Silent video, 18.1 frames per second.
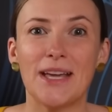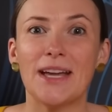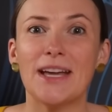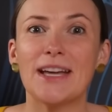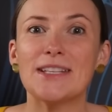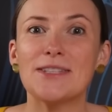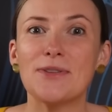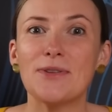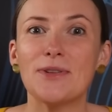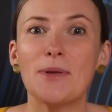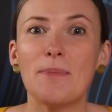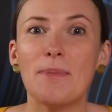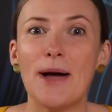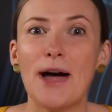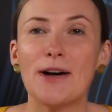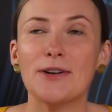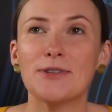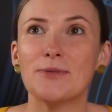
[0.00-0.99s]
It's all
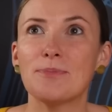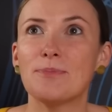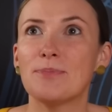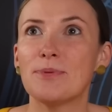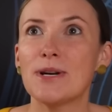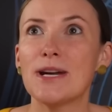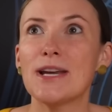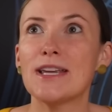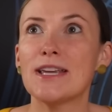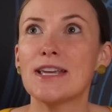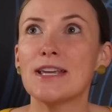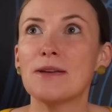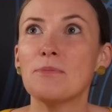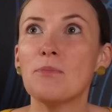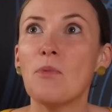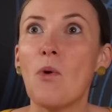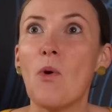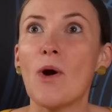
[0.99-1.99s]
about
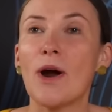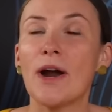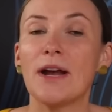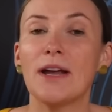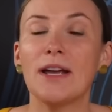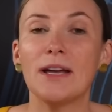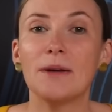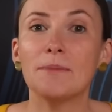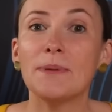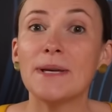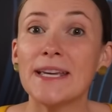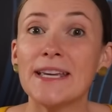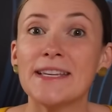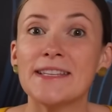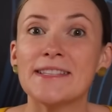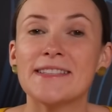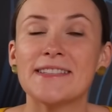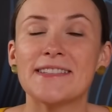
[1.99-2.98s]
bringing more
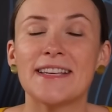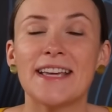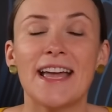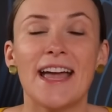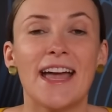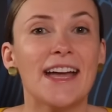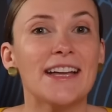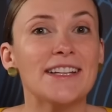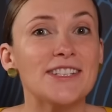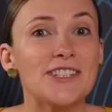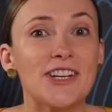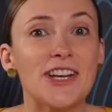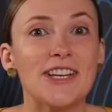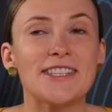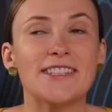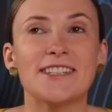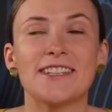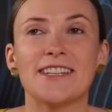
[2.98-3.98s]
peace and
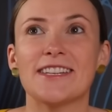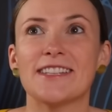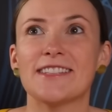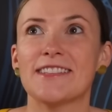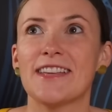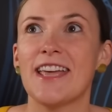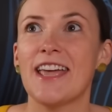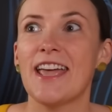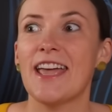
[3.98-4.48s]
justice